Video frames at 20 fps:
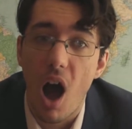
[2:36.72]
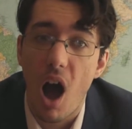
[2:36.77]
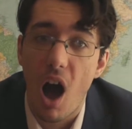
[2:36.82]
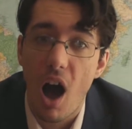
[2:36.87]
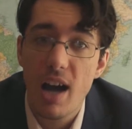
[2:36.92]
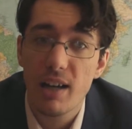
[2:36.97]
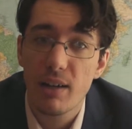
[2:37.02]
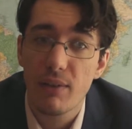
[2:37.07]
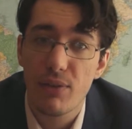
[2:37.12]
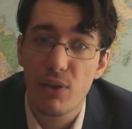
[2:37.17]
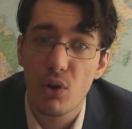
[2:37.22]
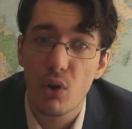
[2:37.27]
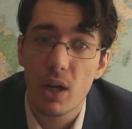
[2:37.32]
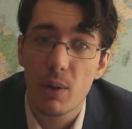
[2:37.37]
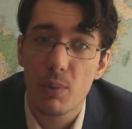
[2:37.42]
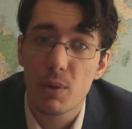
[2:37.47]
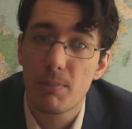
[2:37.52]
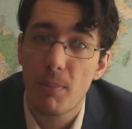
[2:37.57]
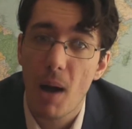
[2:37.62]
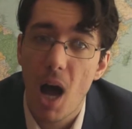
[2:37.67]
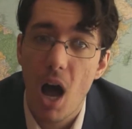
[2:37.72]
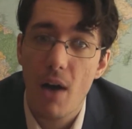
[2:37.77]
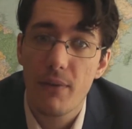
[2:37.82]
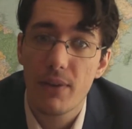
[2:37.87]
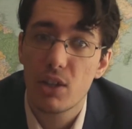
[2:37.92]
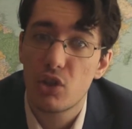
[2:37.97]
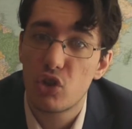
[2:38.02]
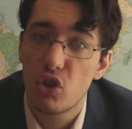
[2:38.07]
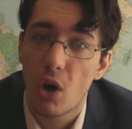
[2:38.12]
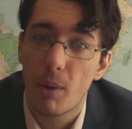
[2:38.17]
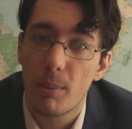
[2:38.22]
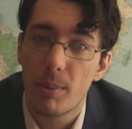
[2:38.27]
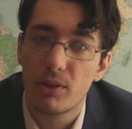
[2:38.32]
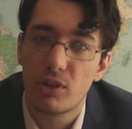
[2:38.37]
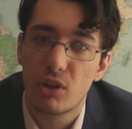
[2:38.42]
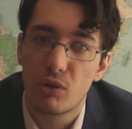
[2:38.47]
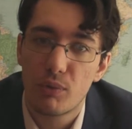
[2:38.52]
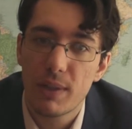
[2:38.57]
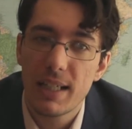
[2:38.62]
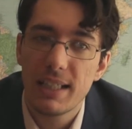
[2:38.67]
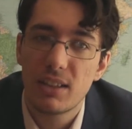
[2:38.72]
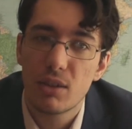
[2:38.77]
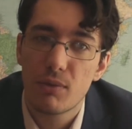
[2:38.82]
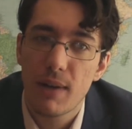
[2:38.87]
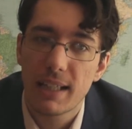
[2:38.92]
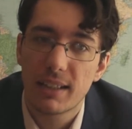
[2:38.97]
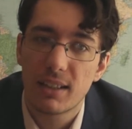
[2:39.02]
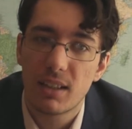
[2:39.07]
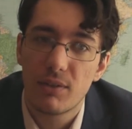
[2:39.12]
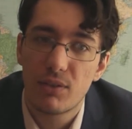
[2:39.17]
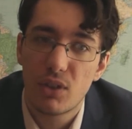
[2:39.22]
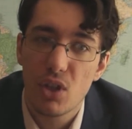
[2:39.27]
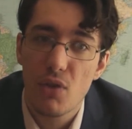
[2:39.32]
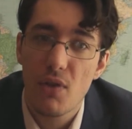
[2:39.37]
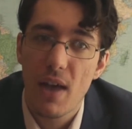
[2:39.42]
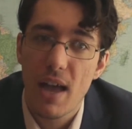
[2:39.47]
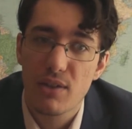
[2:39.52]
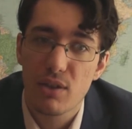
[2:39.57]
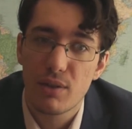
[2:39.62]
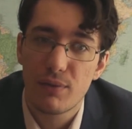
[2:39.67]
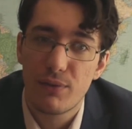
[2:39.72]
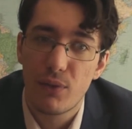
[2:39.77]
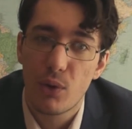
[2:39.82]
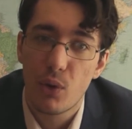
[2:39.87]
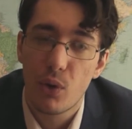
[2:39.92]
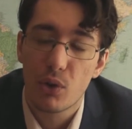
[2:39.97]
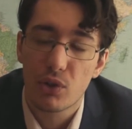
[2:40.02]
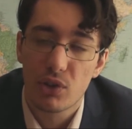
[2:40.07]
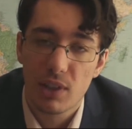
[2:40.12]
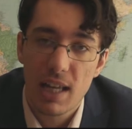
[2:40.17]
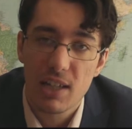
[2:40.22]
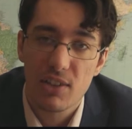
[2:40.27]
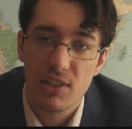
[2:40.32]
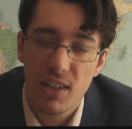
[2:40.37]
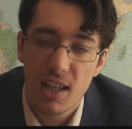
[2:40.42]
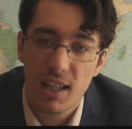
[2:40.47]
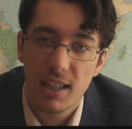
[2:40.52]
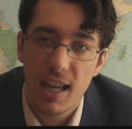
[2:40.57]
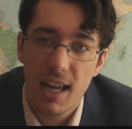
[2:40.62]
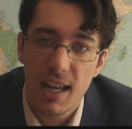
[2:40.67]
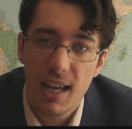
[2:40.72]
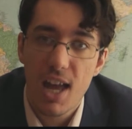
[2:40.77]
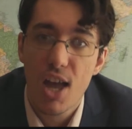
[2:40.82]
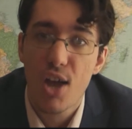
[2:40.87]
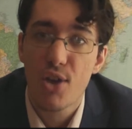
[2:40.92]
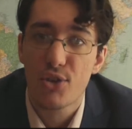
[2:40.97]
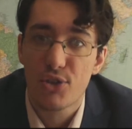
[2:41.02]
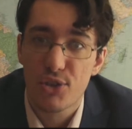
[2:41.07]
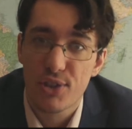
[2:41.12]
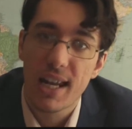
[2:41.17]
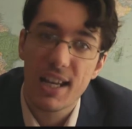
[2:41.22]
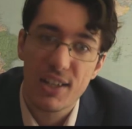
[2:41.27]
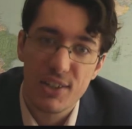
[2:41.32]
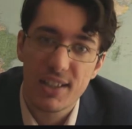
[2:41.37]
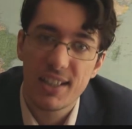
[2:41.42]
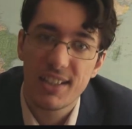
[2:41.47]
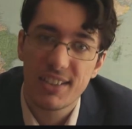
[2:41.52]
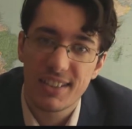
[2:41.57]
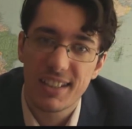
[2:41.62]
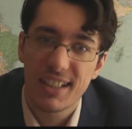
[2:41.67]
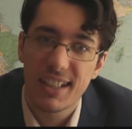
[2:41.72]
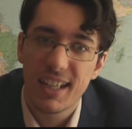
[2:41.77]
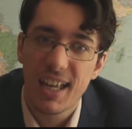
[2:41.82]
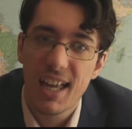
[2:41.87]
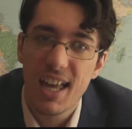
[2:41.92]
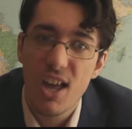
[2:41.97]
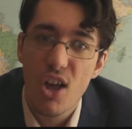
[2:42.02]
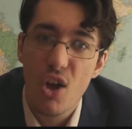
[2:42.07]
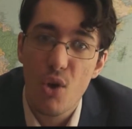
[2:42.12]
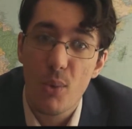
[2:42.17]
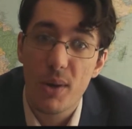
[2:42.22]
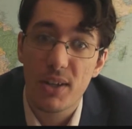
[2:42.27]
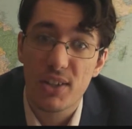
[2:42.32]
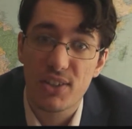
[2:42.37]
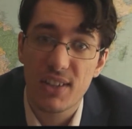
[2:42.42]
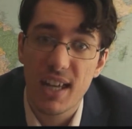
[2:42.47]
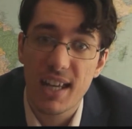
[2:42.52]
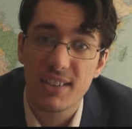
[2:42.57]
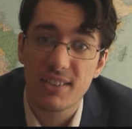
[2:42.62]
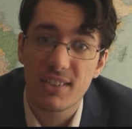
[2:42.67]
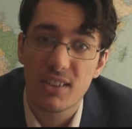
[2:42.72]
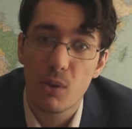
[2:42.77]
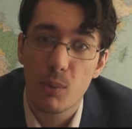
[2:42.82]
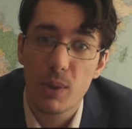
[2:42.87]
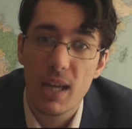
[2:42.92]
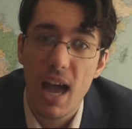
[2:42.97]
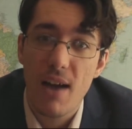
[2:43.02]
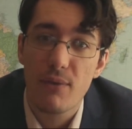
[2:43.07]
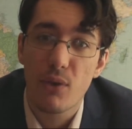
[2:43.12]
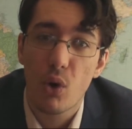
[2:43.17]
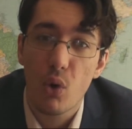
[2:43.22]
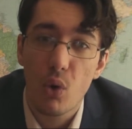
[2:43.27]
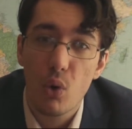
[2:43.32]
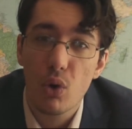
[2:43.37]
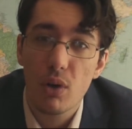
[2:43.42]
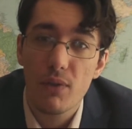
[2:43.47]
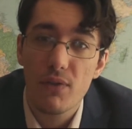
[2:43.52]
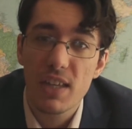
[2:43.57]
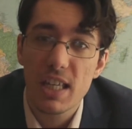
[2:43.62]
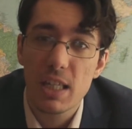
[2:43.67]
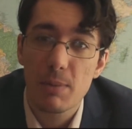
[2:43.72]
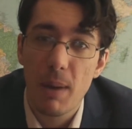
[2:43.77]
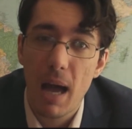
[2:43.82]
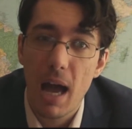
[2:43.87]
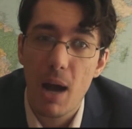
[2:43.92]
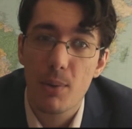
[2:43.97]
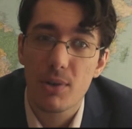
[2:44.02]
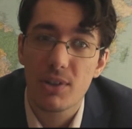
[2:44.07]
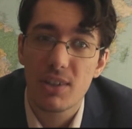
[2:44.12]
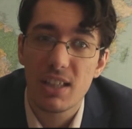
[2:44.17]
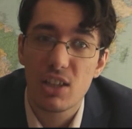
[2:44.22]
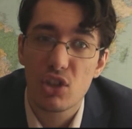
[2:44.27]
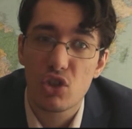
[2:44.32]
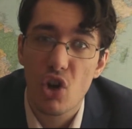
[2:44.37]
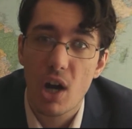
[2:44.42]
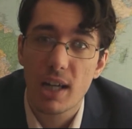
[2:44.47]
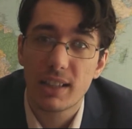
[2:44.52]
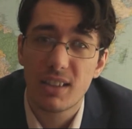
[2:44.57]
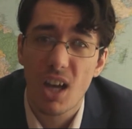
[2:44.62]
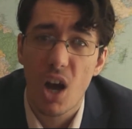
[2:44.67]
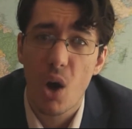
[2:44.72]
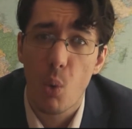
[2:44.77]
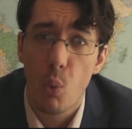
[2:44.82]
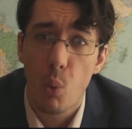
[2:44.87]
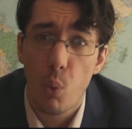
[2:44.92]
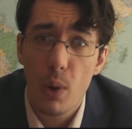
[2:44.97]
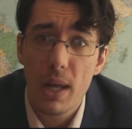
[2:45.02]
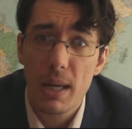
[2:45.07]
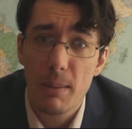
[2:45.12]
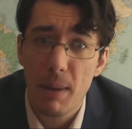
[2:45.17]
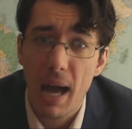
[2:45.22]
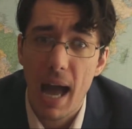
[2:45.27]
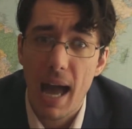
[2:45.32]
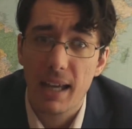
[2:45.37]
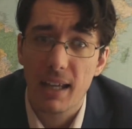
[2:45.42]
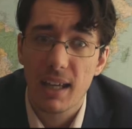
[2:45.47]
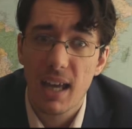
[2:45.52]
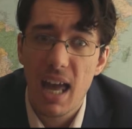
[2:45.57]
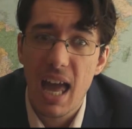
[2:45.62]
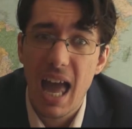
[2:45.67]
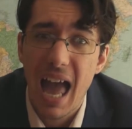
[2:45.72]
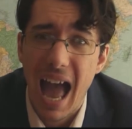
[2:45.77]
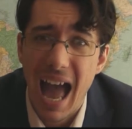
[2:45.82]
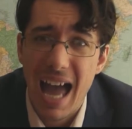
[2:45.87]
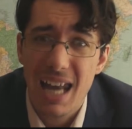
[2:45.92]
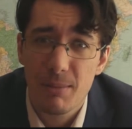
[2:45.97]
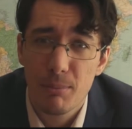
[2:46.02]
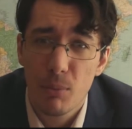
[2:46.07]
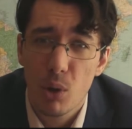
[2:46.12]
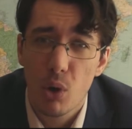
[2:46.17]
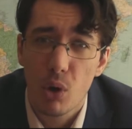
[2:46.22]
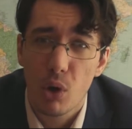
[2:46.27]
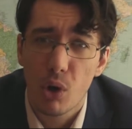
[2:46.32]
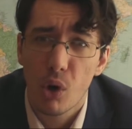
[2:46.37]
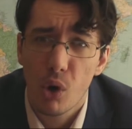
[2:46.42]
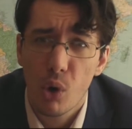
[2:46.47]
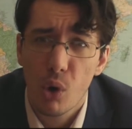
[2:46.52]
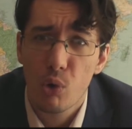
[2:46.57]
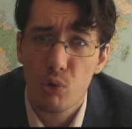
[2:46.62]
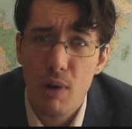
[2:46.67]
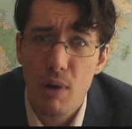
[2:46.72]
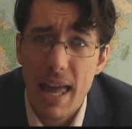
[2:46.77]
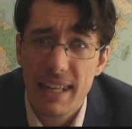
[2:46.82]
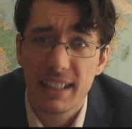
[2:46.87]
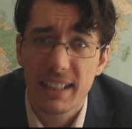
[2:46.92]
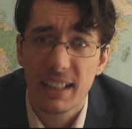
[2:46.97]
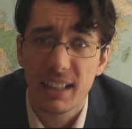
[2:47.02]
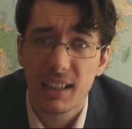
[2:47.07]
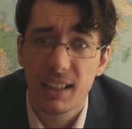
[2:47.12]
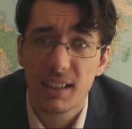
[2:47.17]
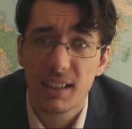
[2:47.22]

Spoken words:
I'd have thought it was part of his job to read Directive 2004/38/EC, which states that we have all of these powers he is trying to win back, and more already.